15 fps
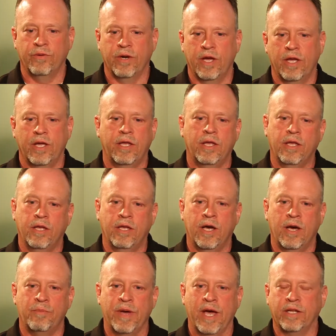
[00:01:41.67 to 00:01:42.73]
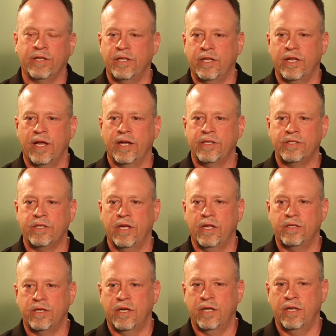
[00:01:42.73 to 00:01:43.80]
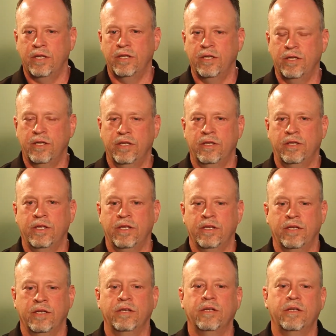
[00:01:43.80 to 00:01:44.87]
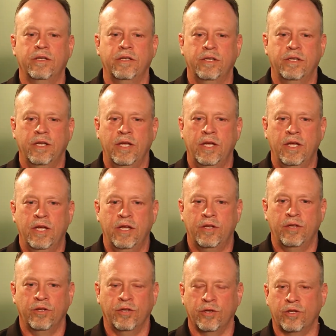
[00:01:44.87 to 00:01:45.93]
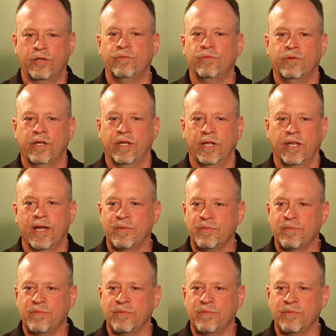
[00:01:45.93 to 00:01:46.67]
I got back to the United States, I didn't look really like